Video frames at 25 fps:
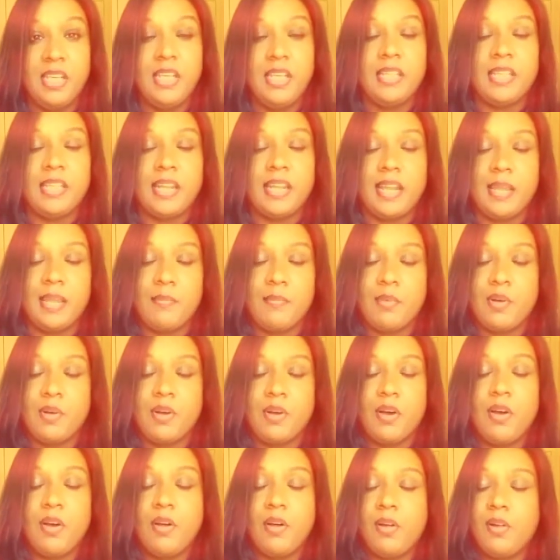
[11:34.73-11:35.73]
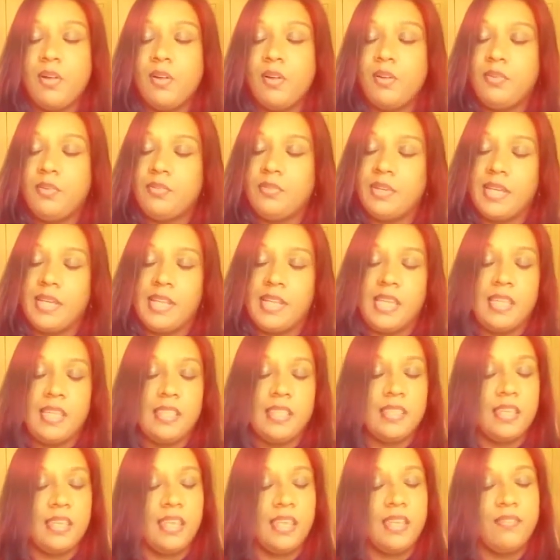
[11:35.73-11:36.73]
that I am already
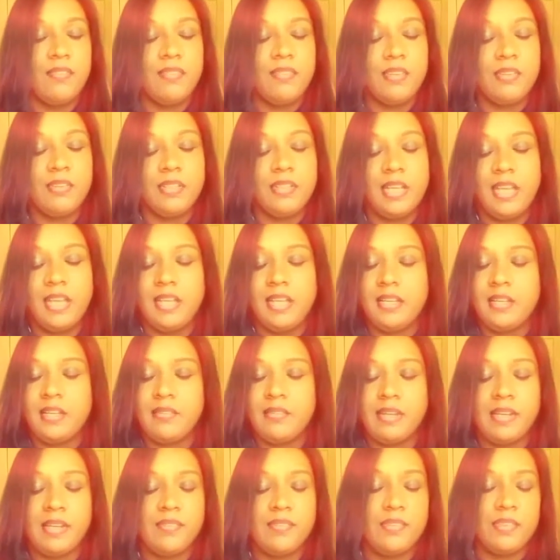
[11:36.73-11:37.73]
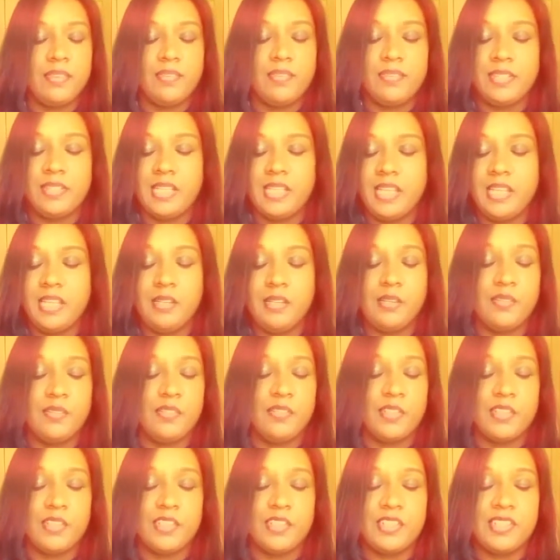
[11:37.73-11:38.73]
thankful and grateful for the
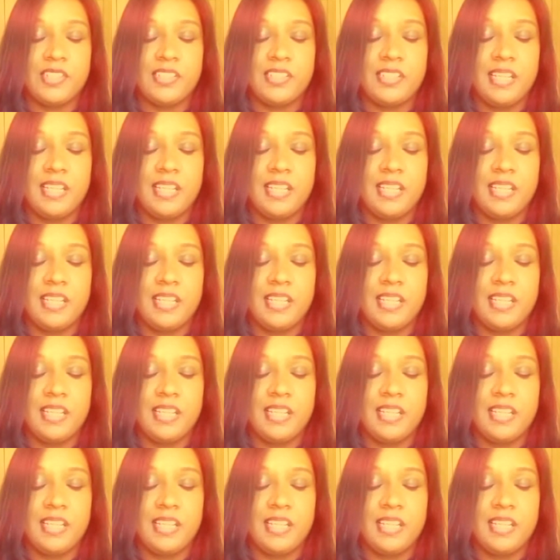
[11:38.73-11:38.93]
universe,